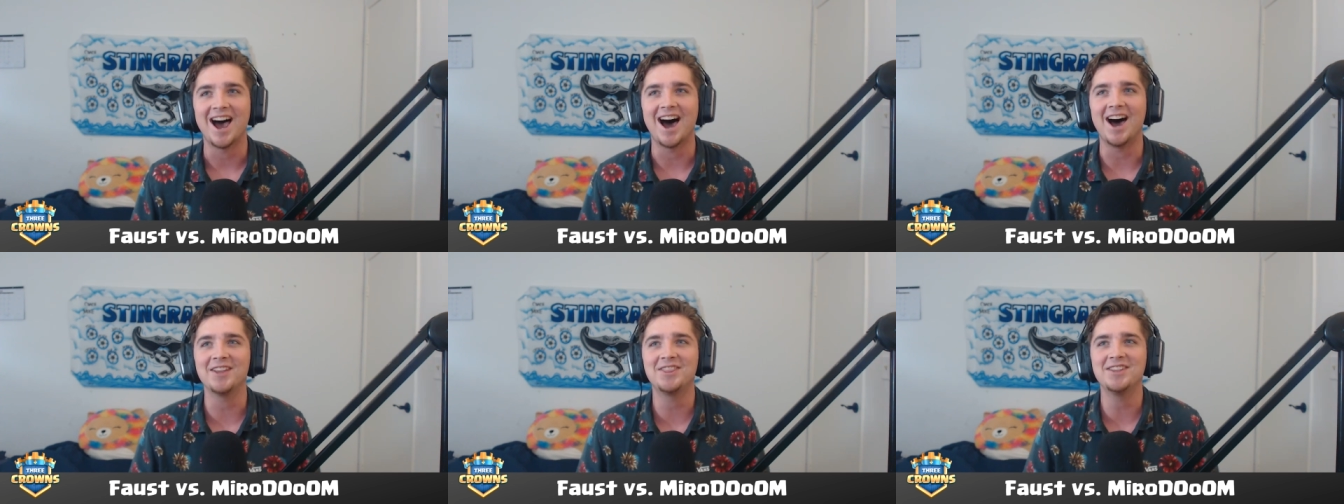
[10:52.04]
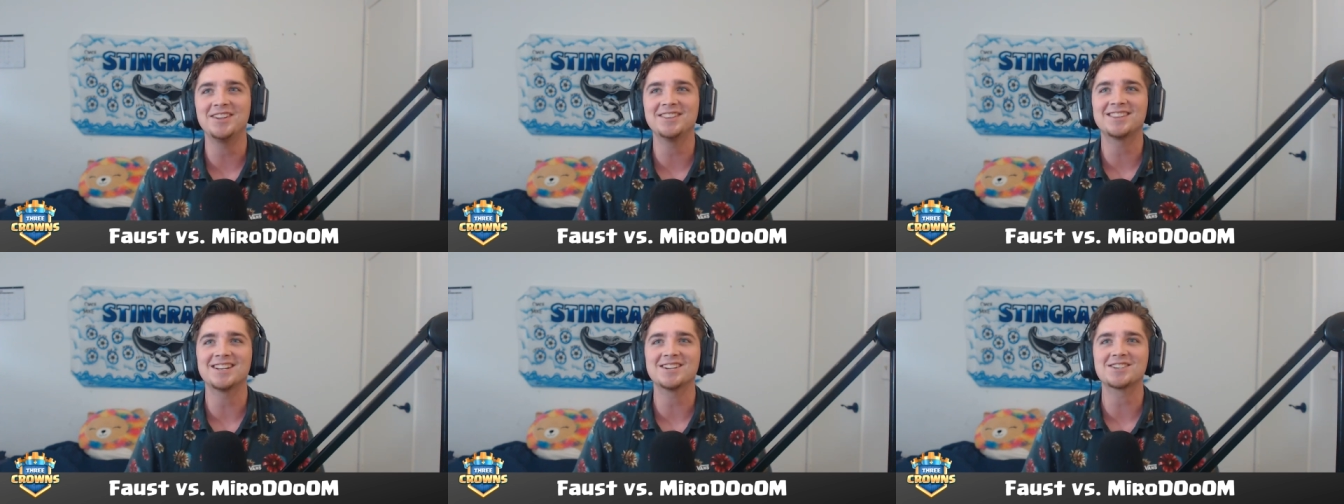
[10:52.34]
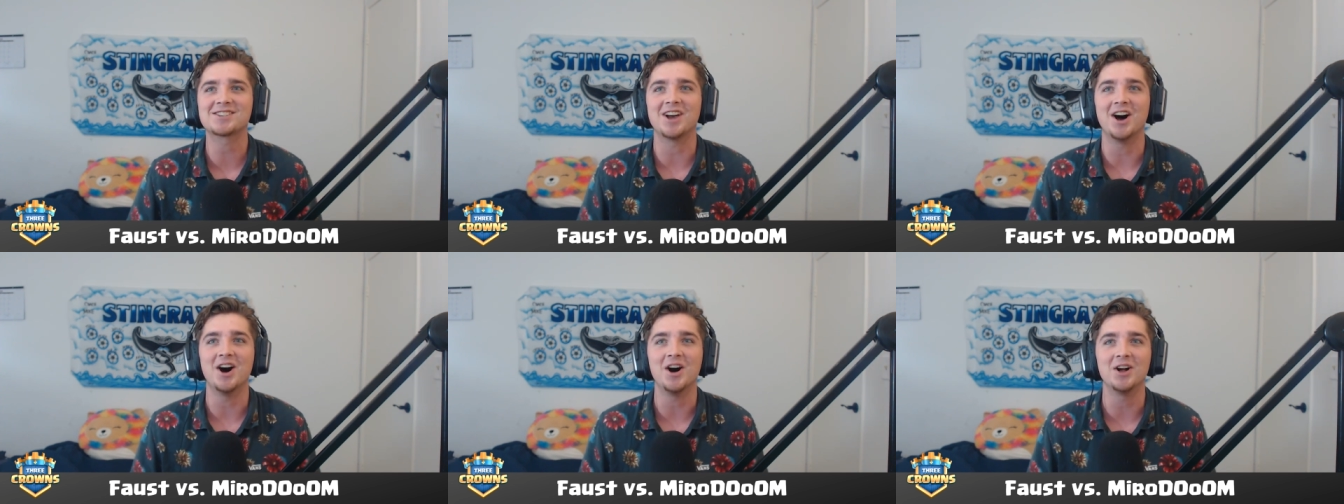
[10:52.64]
I think
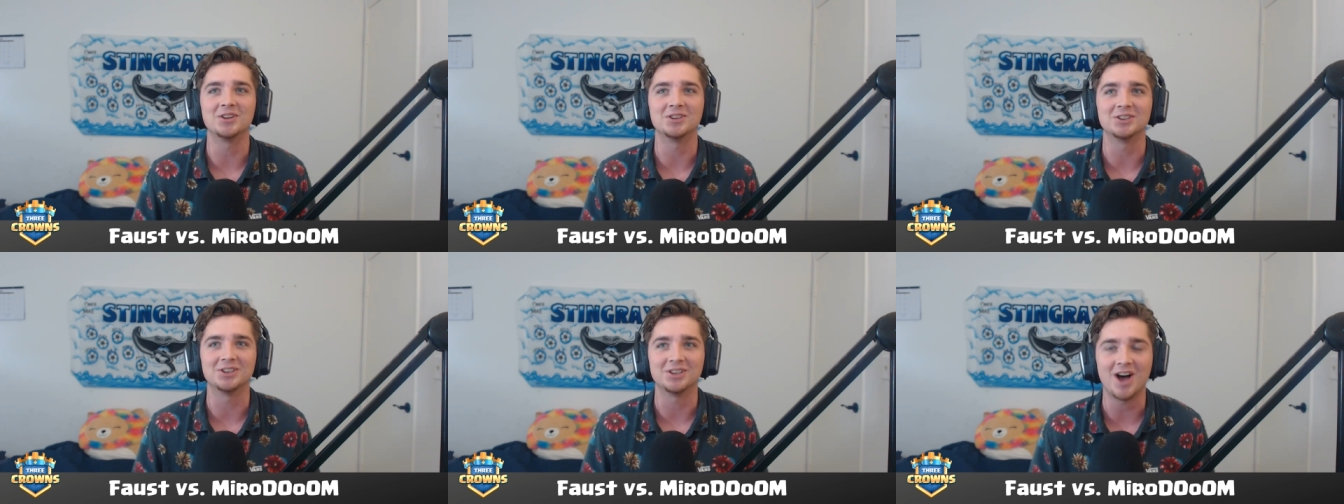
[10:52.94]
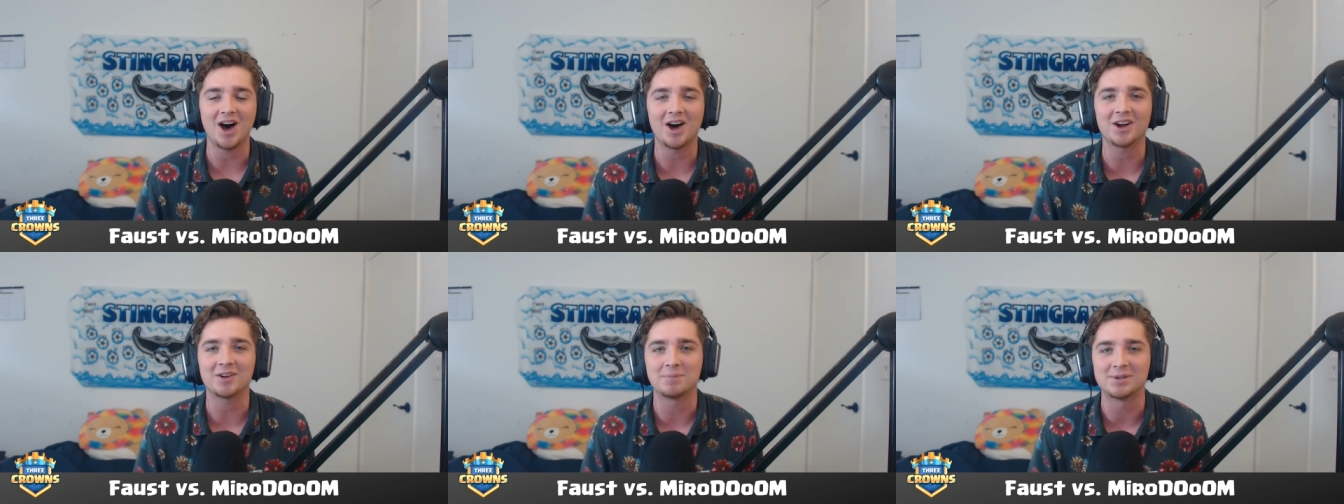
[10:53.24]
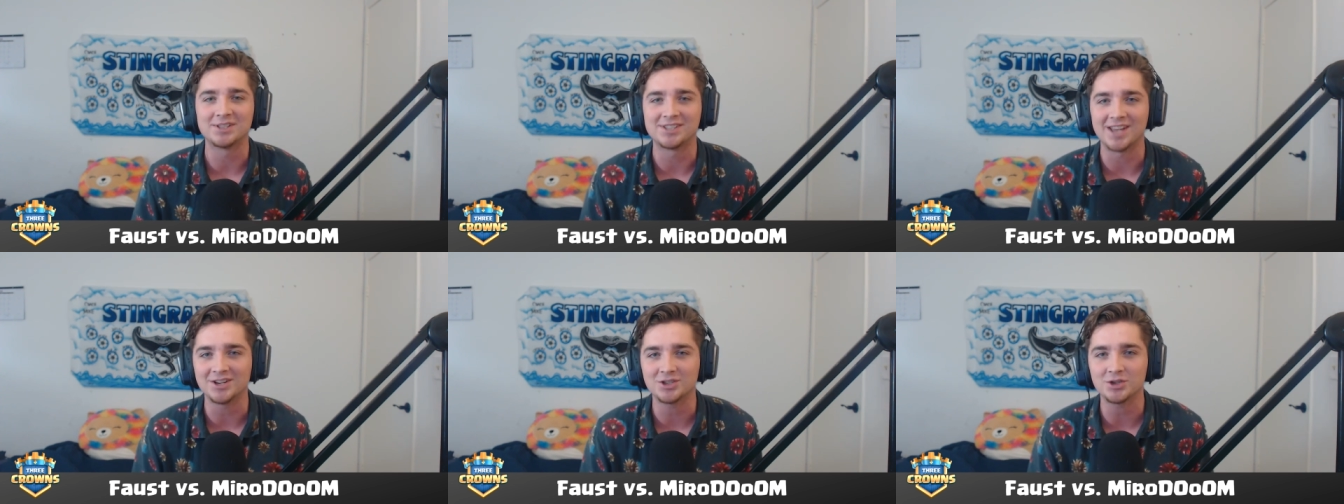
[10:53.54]
there's a lot of
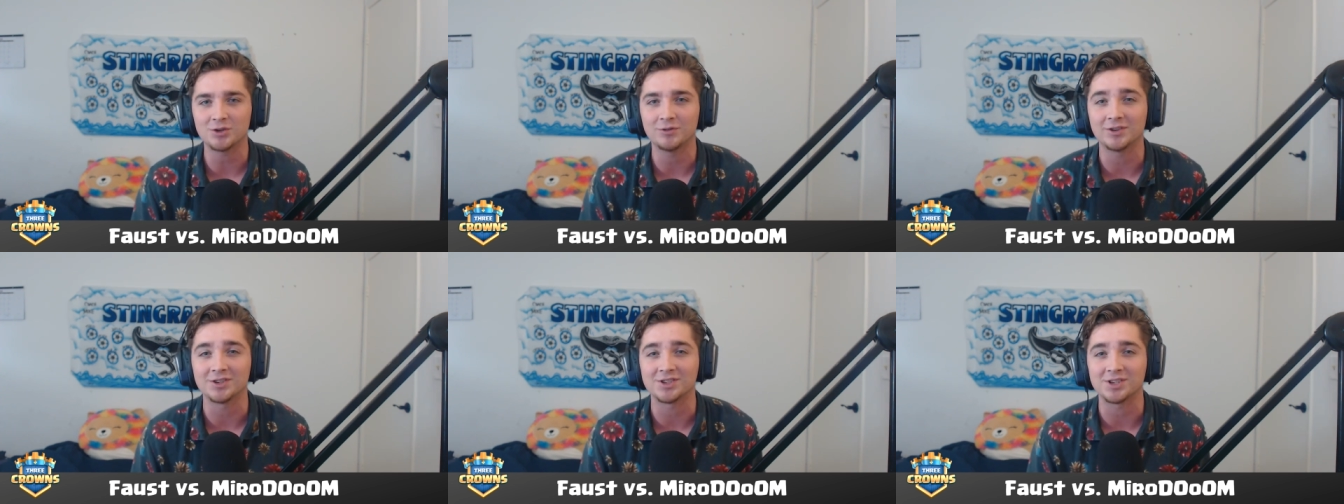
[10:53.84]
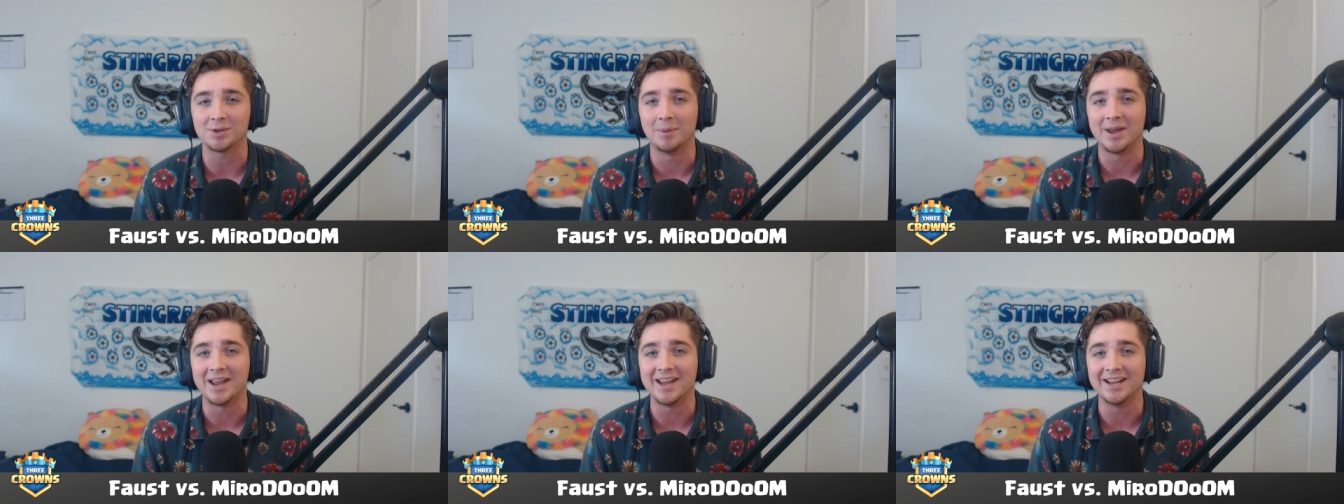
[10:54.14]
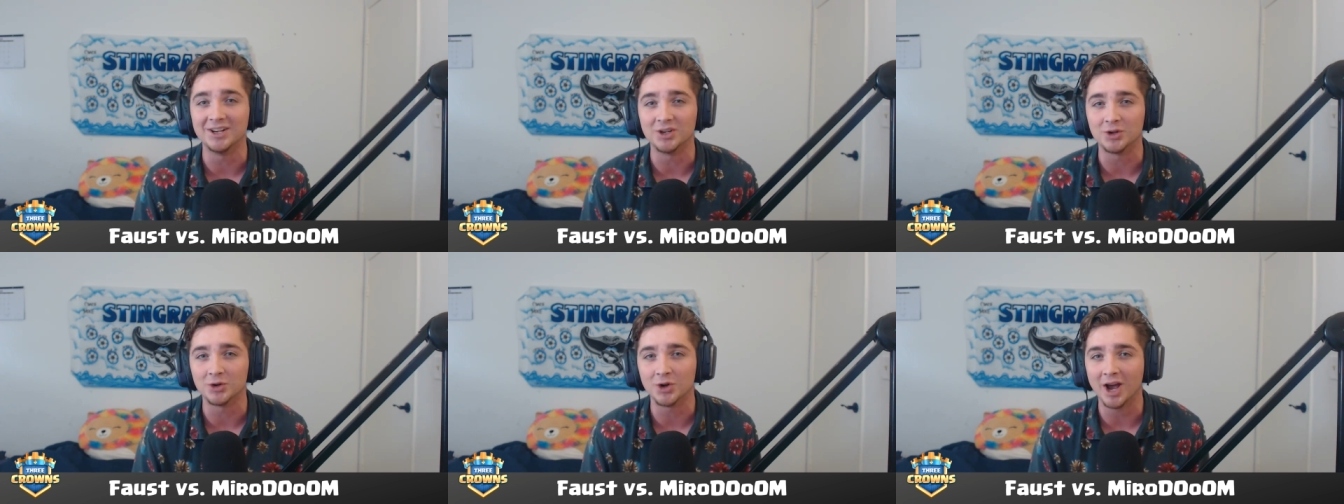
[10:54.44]
potential for some
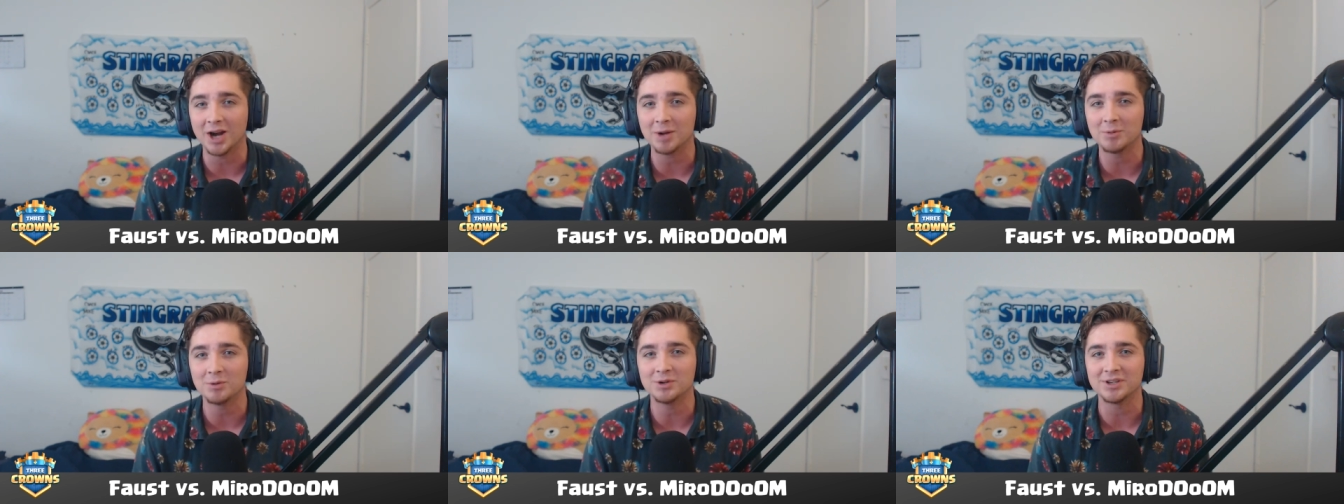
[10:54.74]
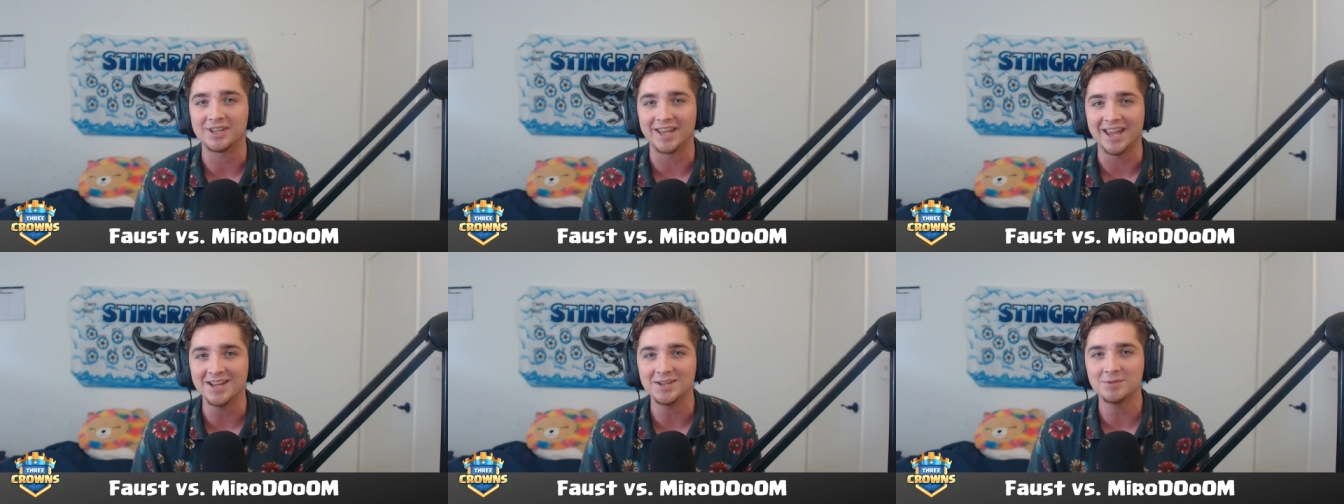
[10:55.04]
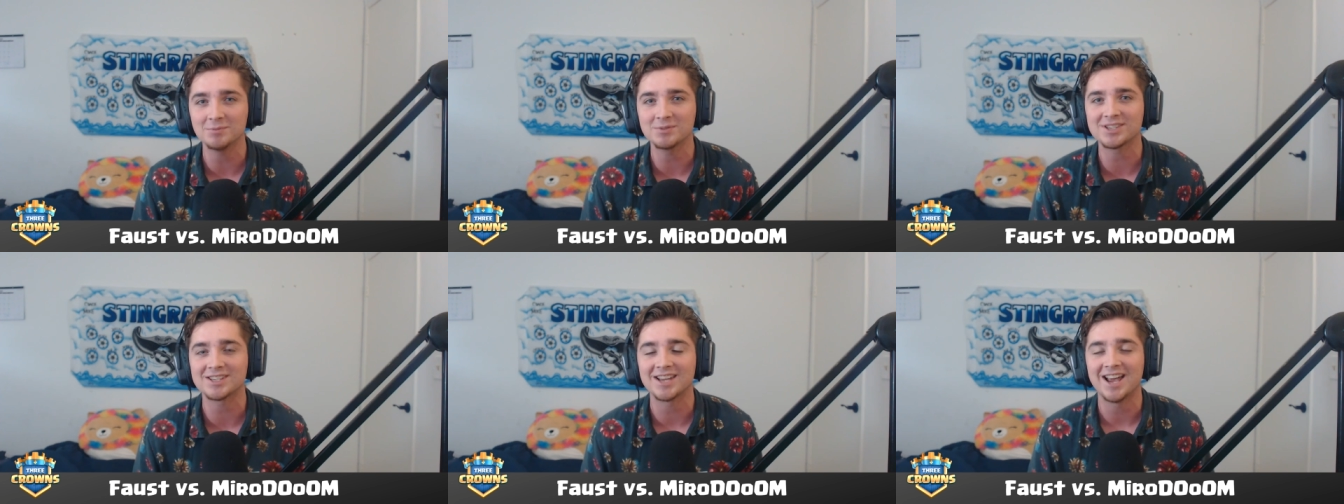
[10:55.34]
incredible
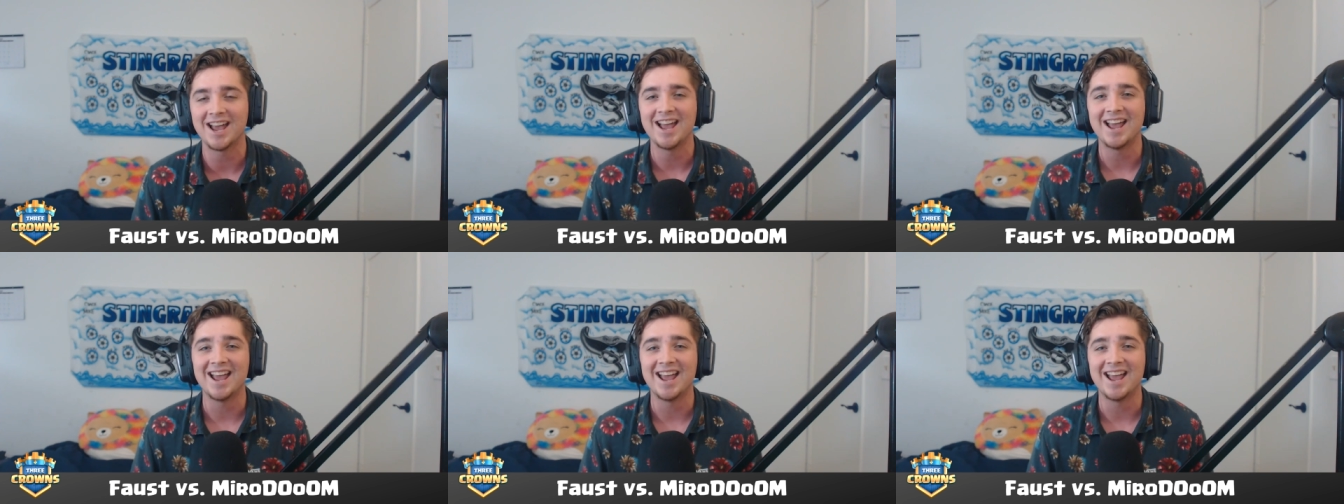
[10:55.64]
games,